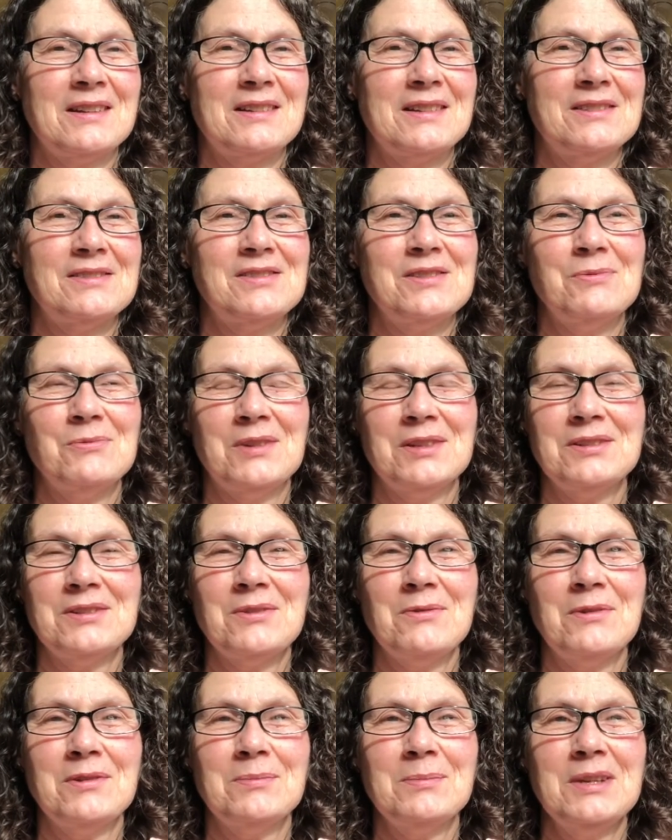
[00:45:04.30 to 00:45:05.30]
and she wanted to go
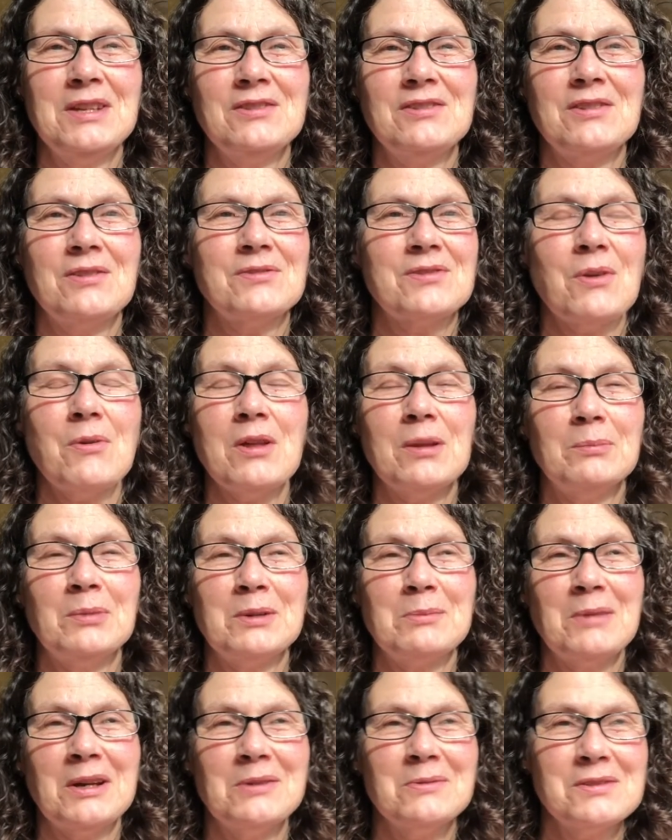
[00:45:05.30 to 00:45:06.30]
with me. And she goes, "Oh, I'll bring
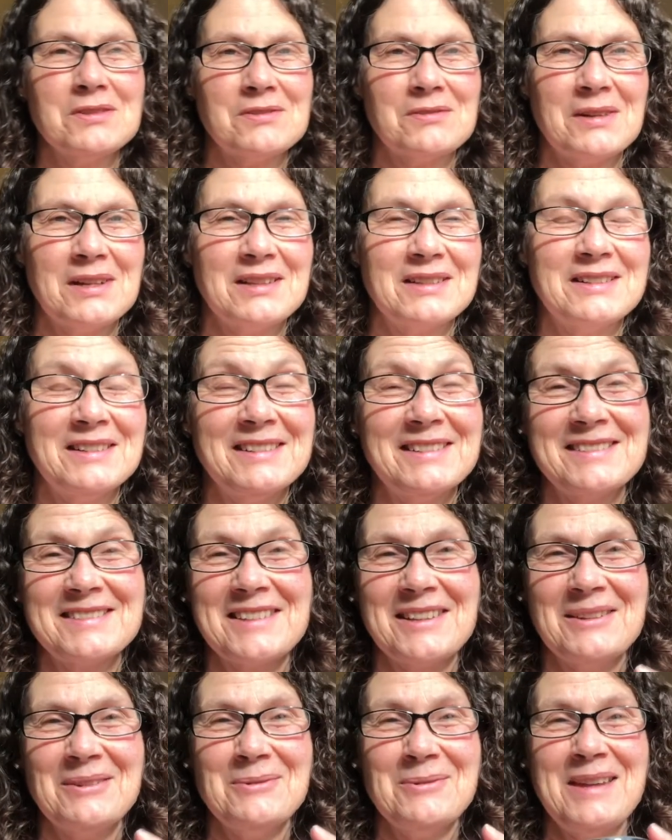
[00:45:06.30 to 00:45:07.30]
my horse trailer." I was
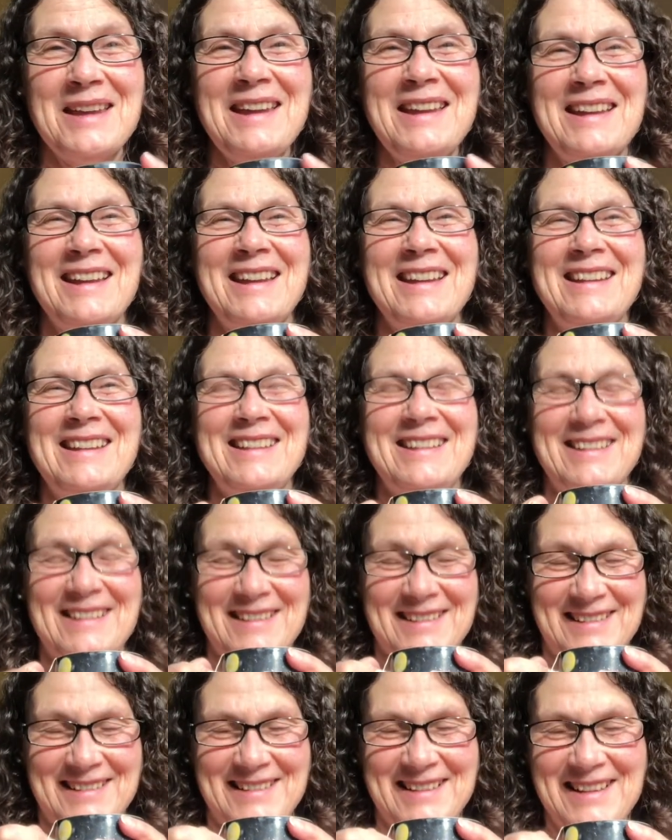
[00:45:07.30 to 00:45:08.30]
like, "Okay,
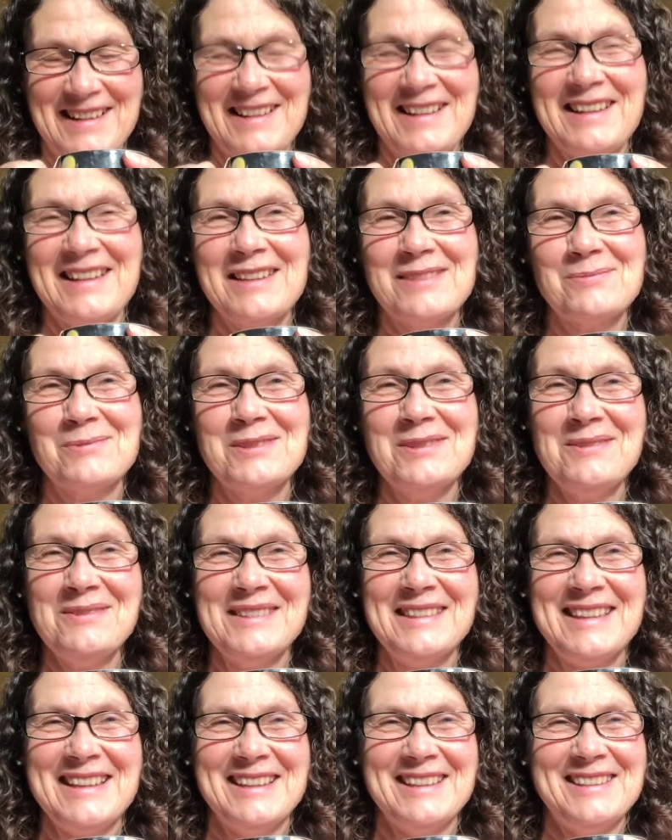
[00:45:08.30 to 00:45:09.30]
I guess we're doing
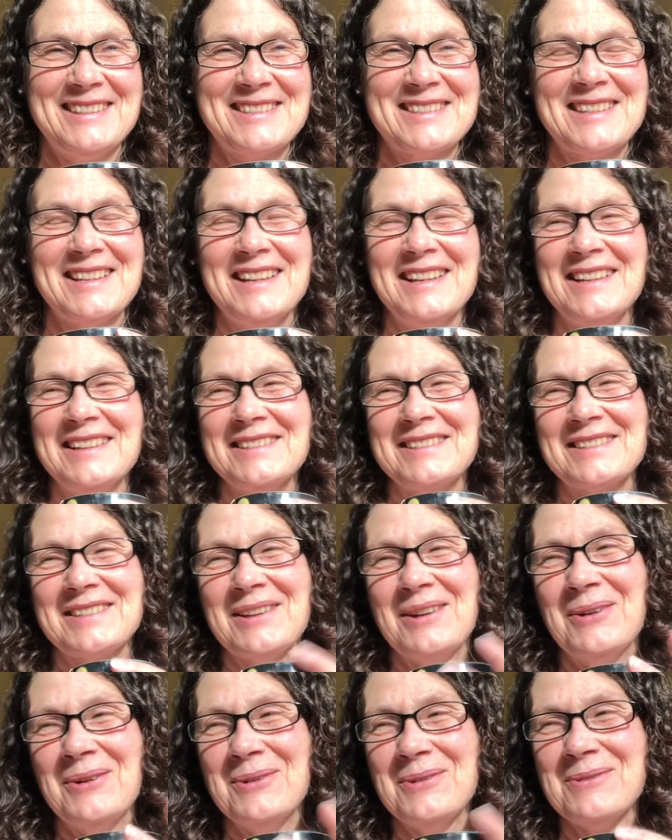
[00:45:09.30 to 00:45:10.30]
this." So
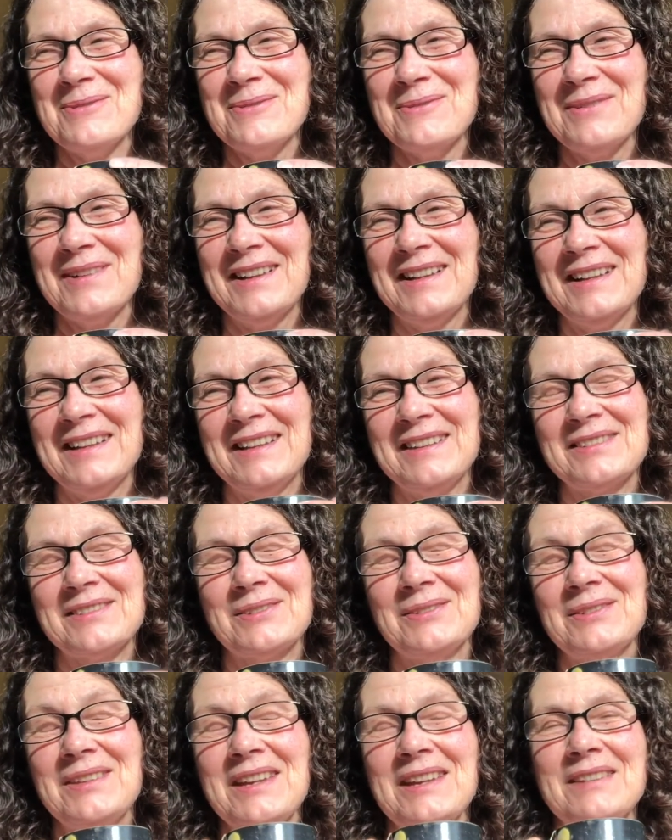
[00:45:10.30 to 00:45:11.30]

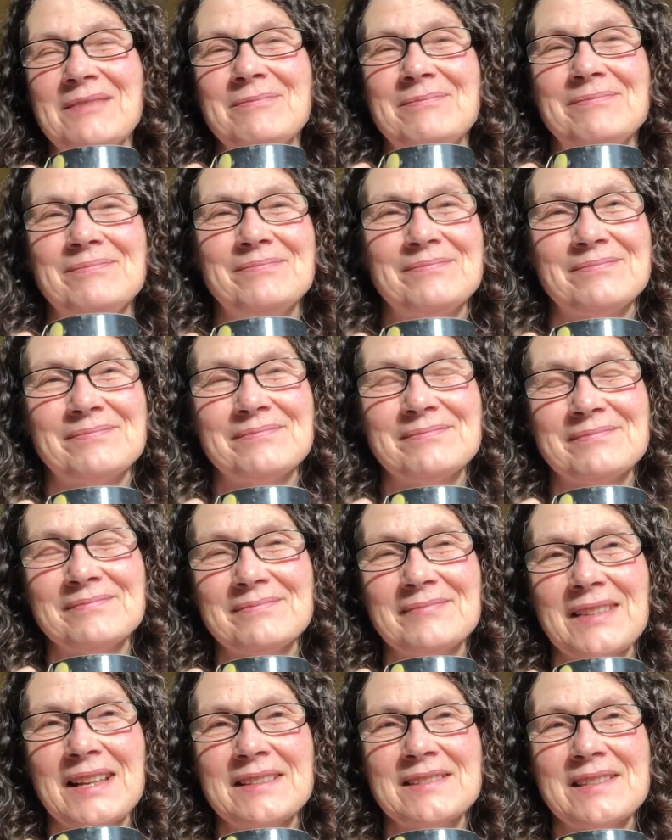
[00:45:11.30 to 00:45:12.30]
yeah,
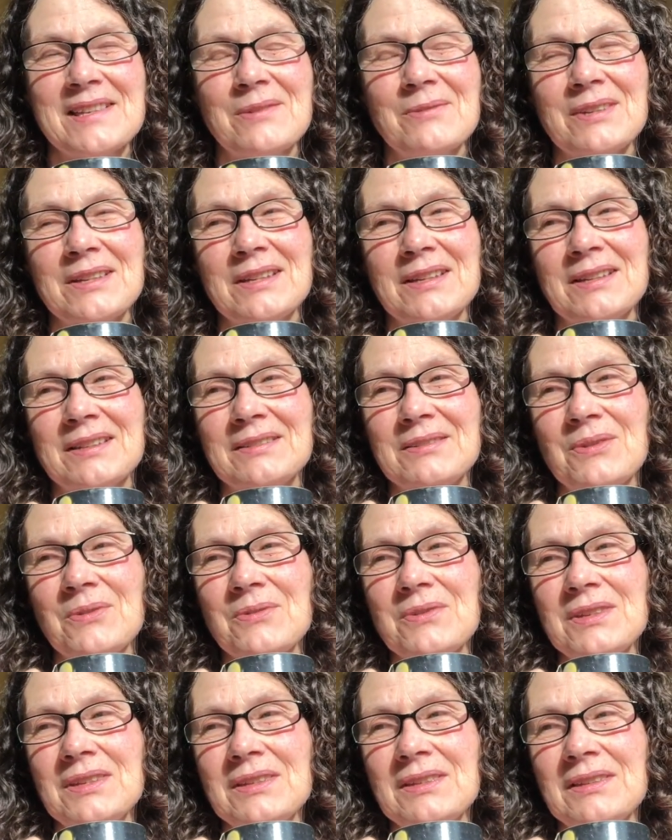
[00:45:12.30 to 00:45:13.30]
that's how I got
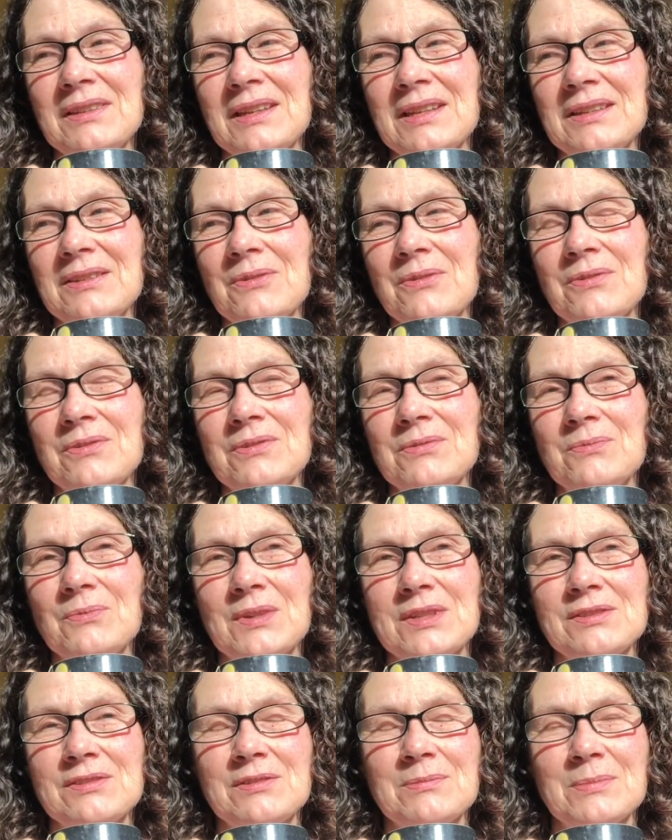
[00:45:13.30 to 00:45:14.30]
Odin, and Odin
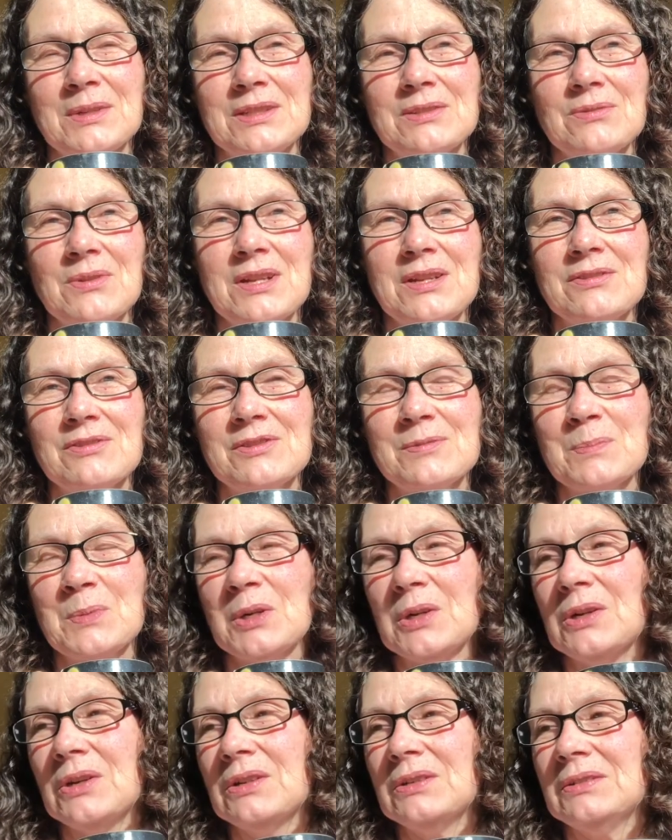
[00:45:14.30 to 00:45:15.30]
went to my trainer's
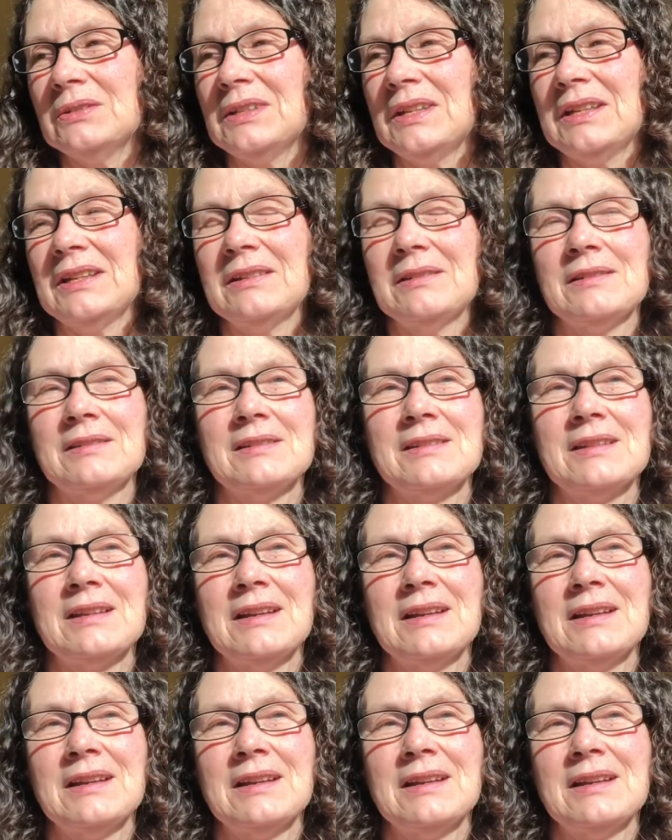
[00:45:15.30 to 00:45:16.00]
barn, and